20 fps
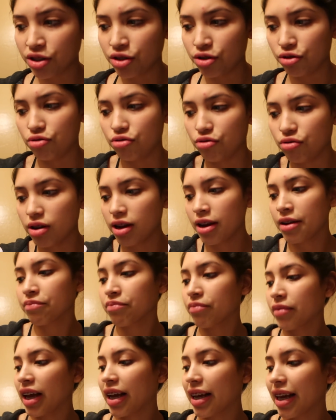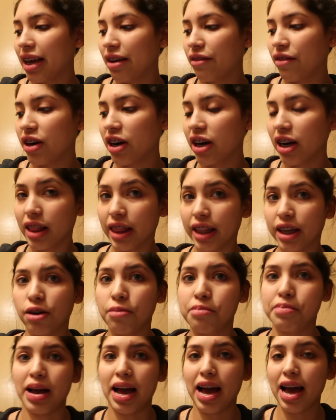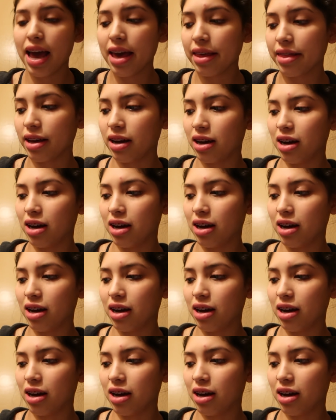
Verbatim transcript: to give her a little bath.